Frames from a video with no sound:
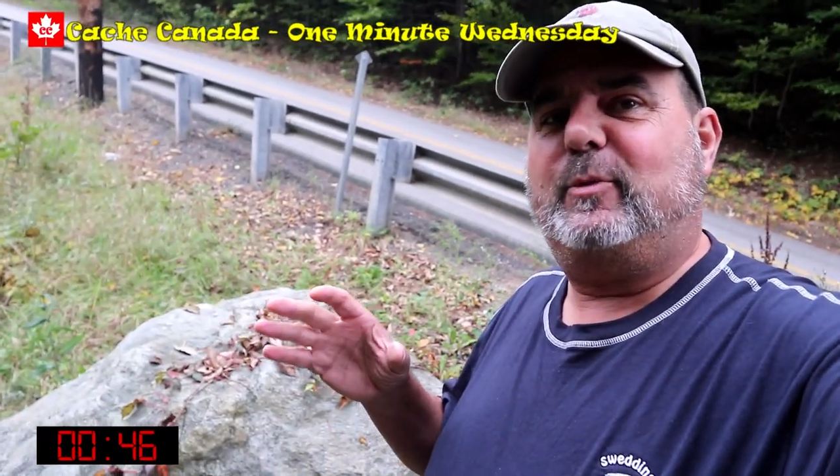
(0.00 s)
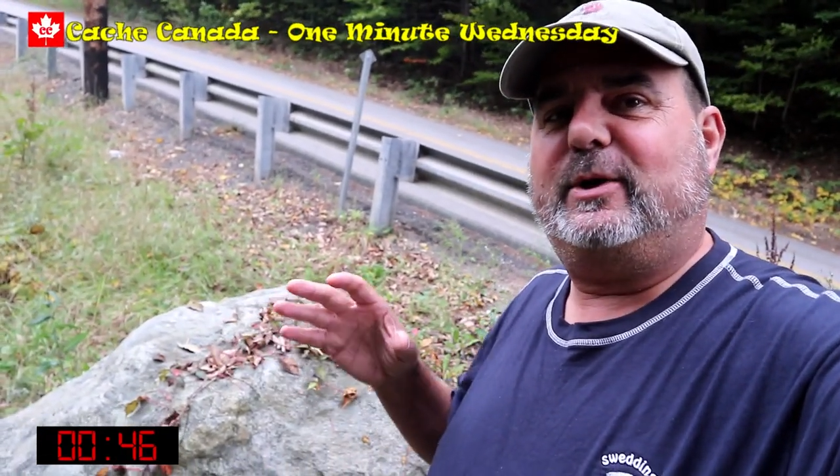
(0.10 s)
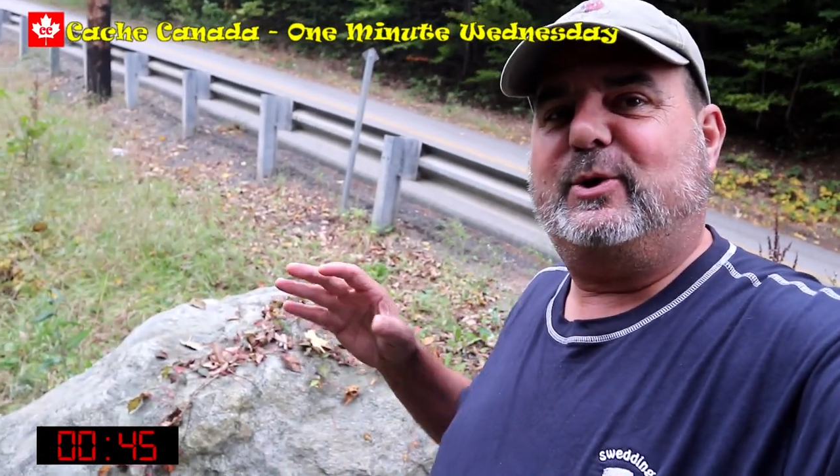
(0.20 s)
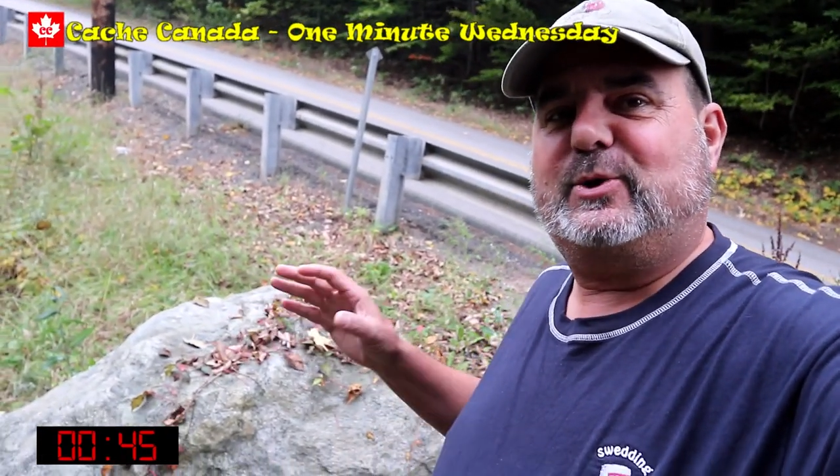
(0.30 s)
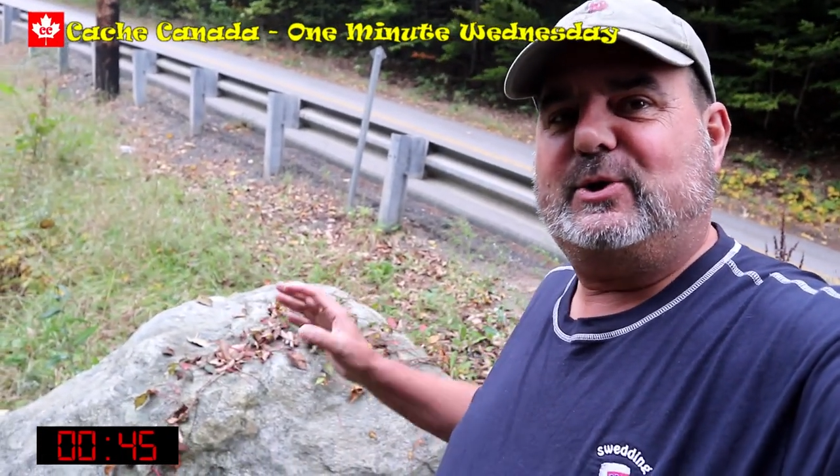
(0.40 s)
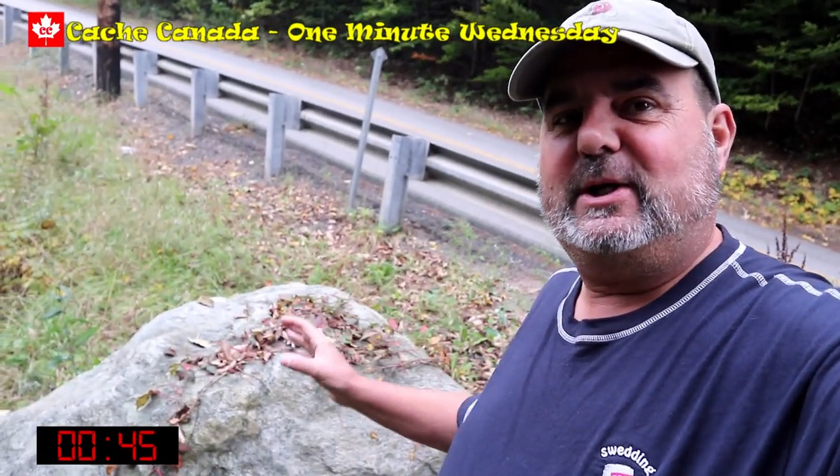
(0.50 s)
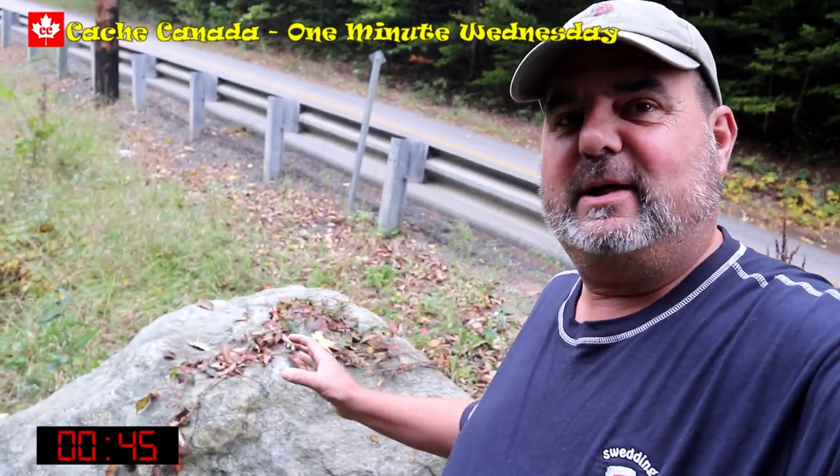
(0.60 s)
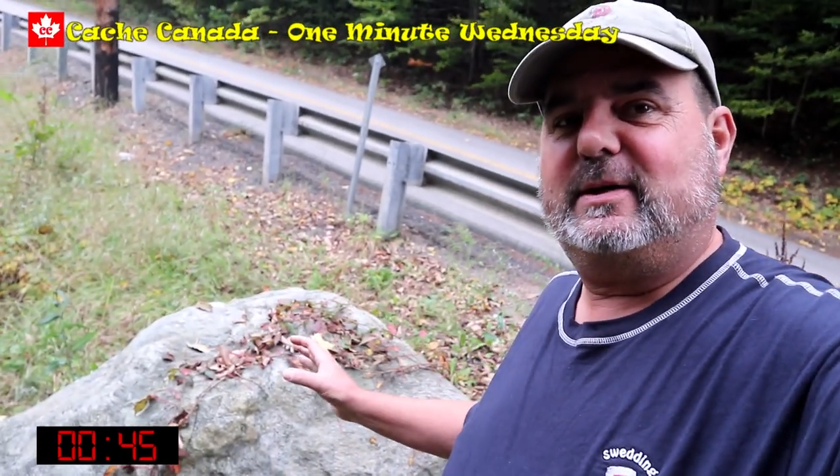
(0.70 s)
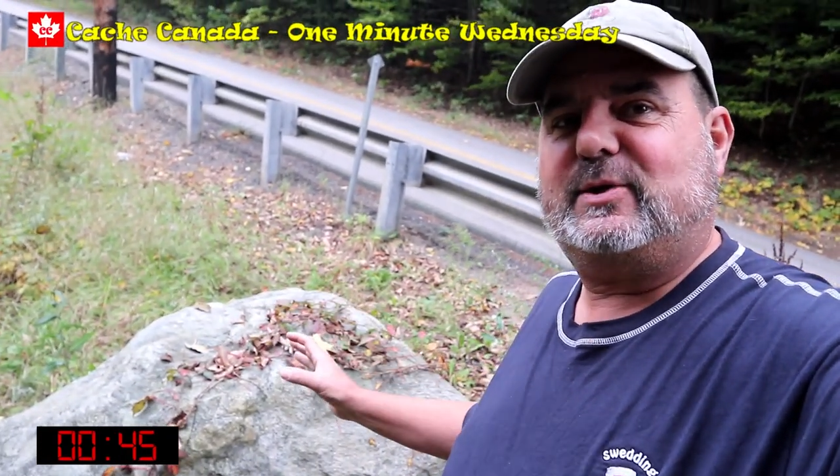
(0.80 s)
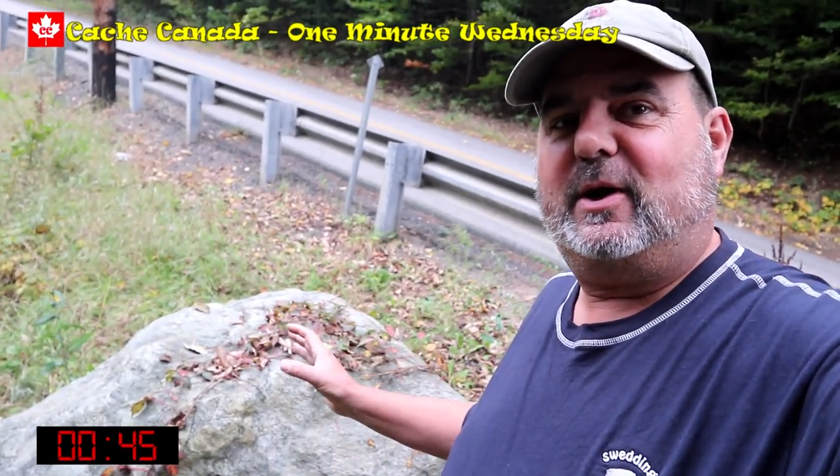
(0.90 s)
what you
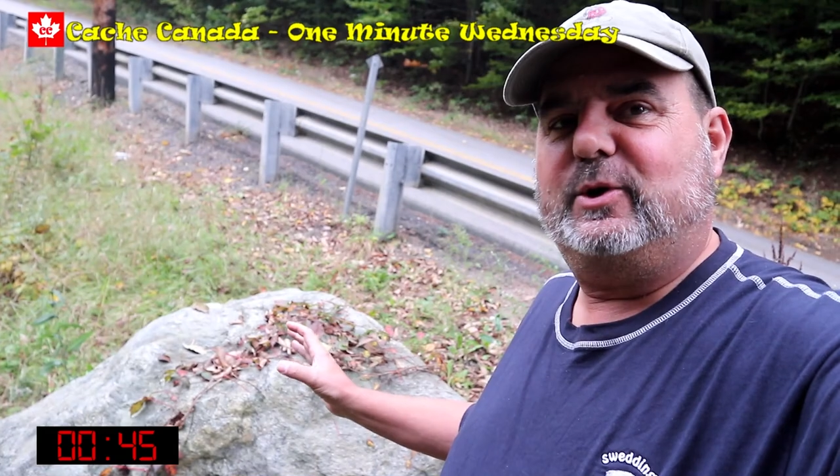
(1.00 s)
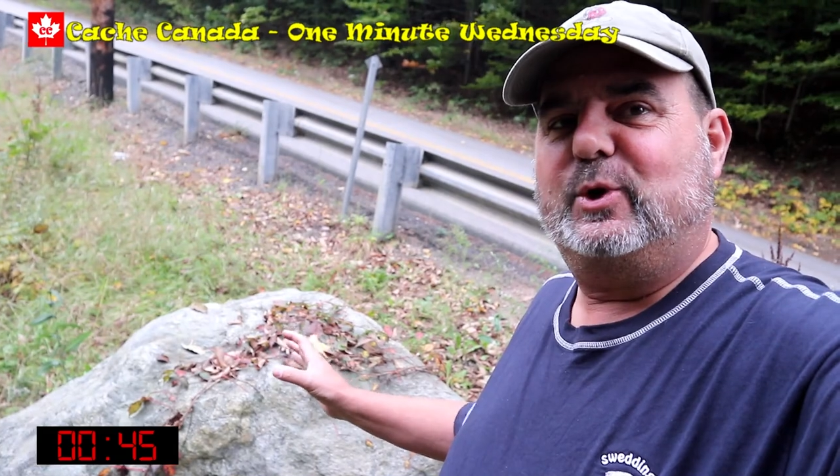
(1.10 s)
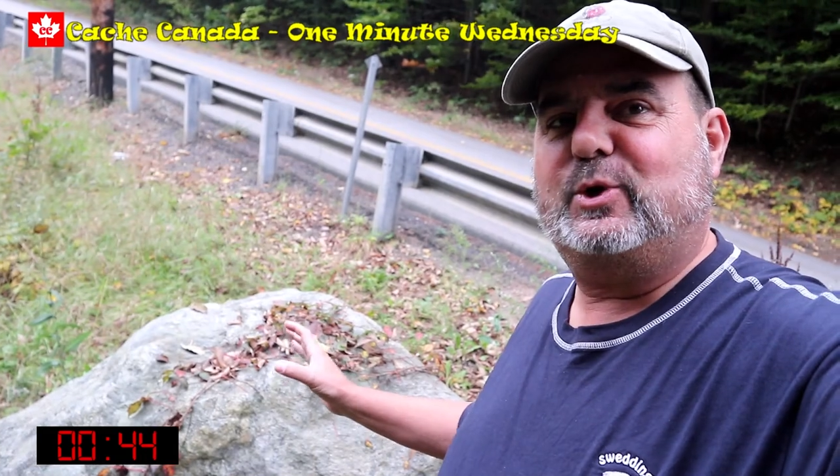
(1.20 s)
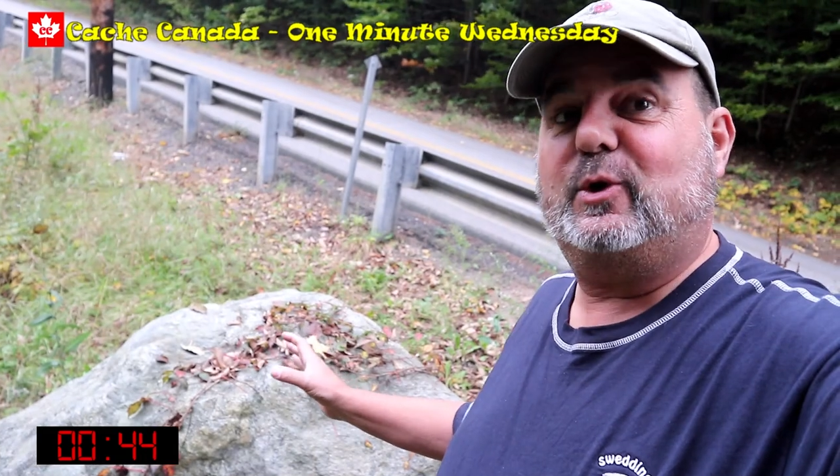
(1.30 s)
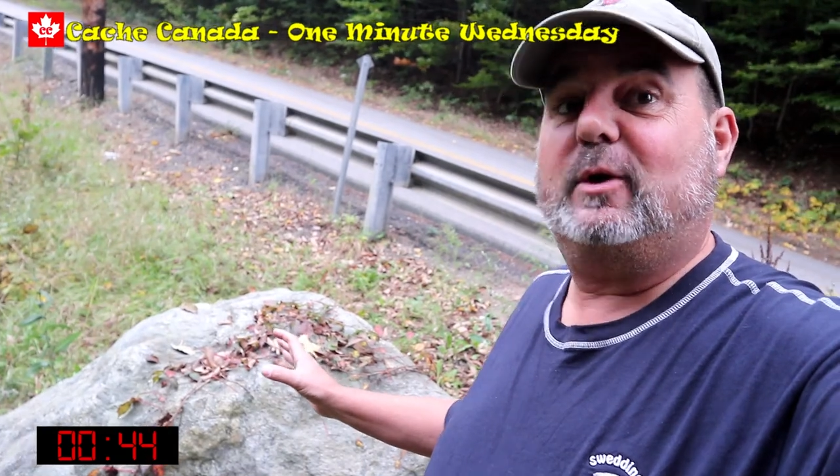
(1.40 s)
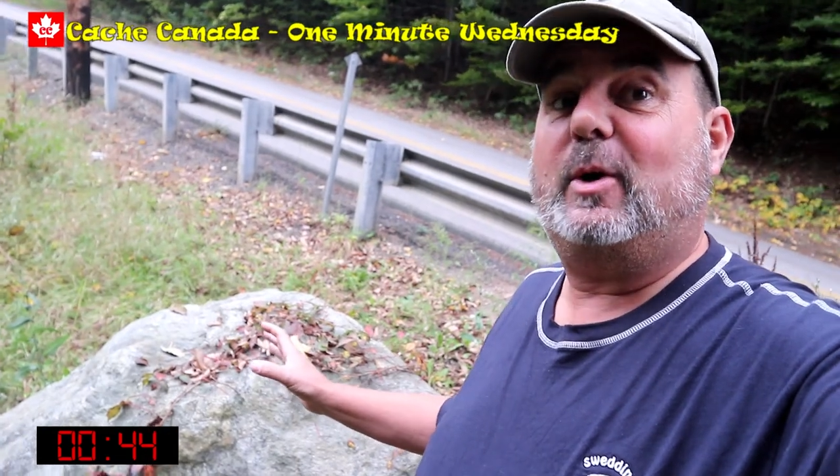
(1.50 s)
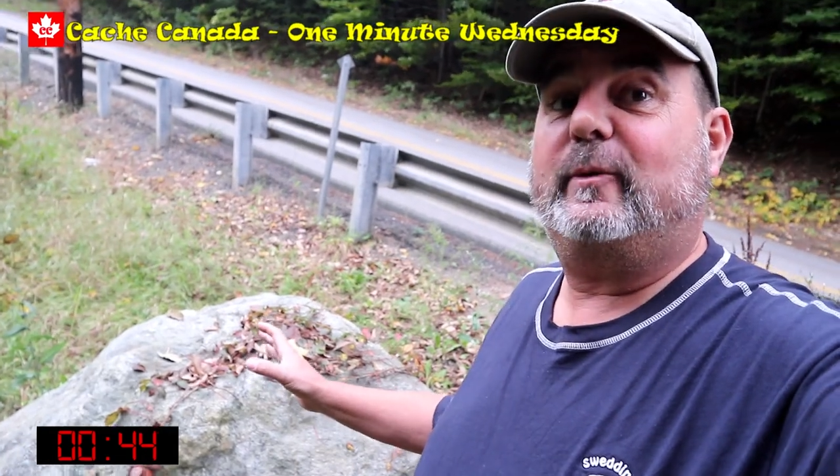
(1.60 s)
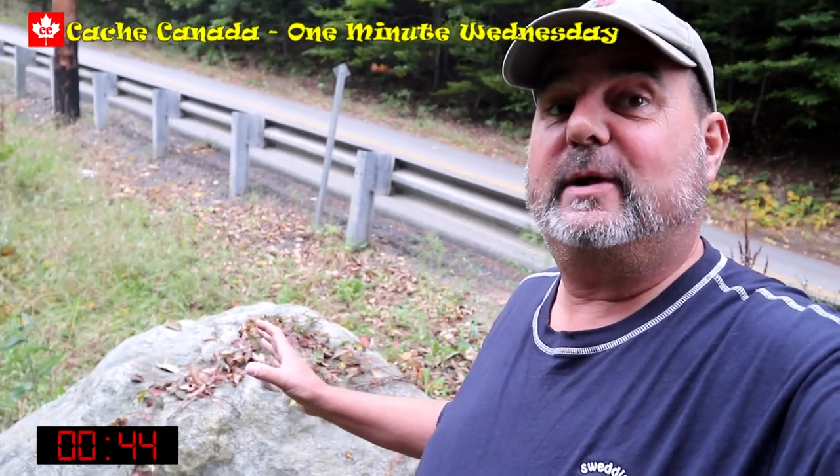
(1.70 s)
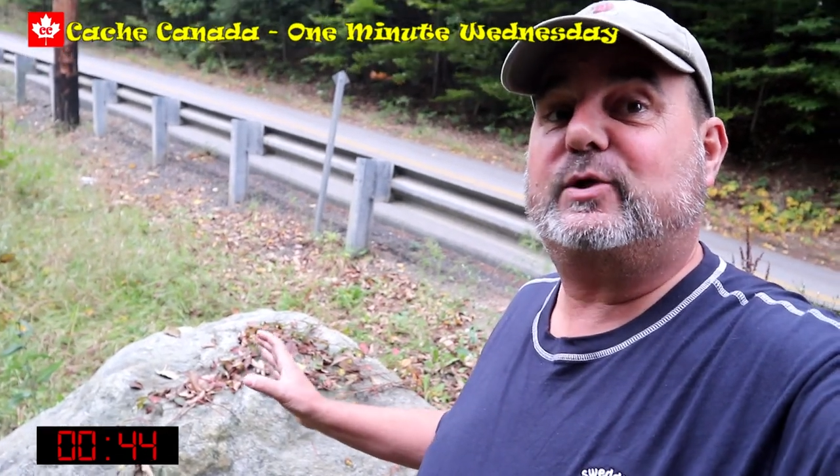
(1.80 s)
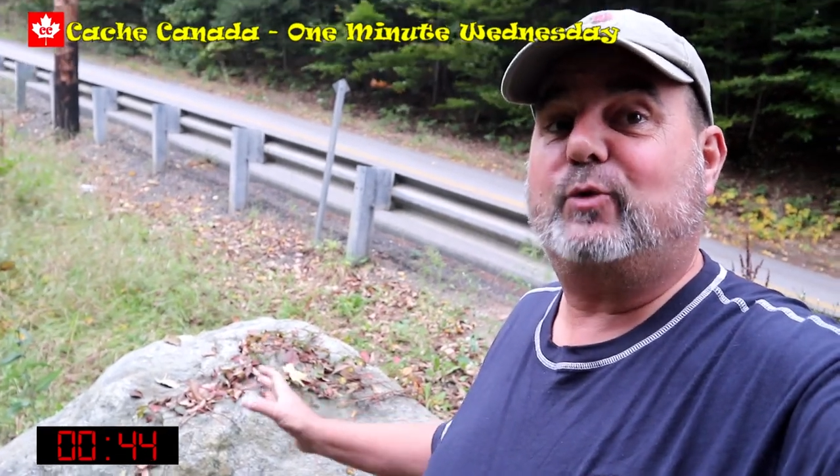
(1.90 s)
see is unusual
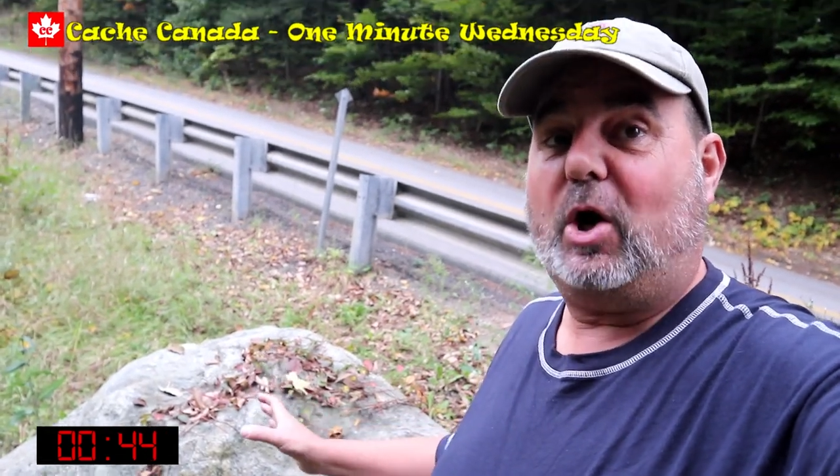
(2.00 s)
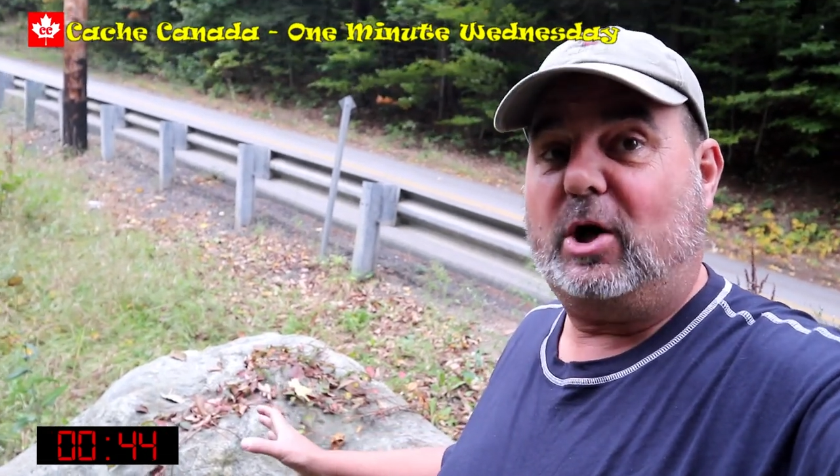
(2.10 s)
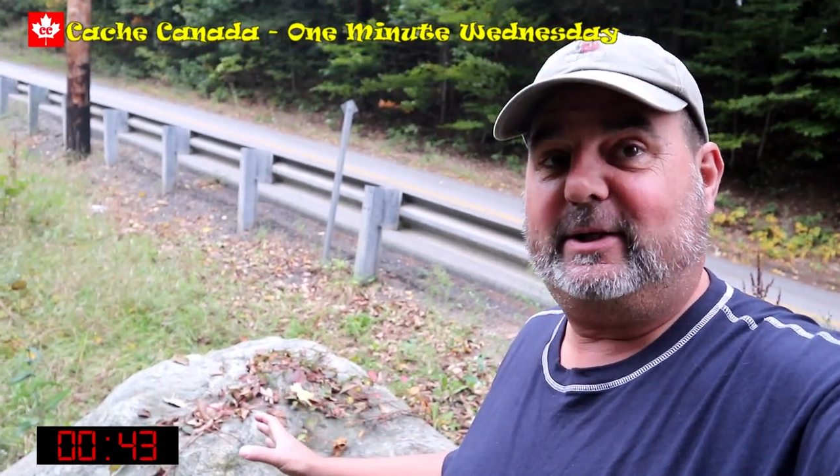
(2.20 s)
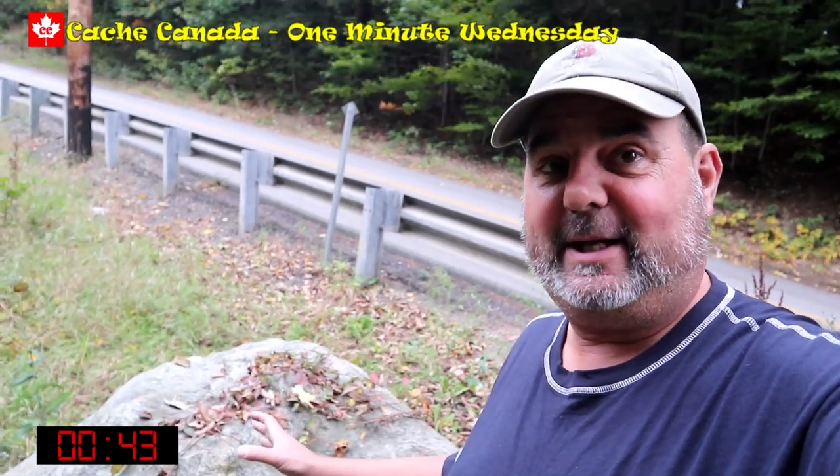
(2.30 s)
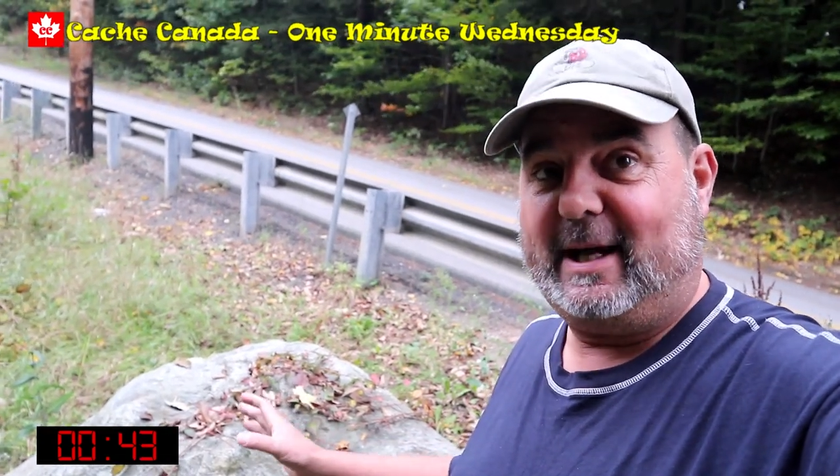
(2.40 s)
about this rock.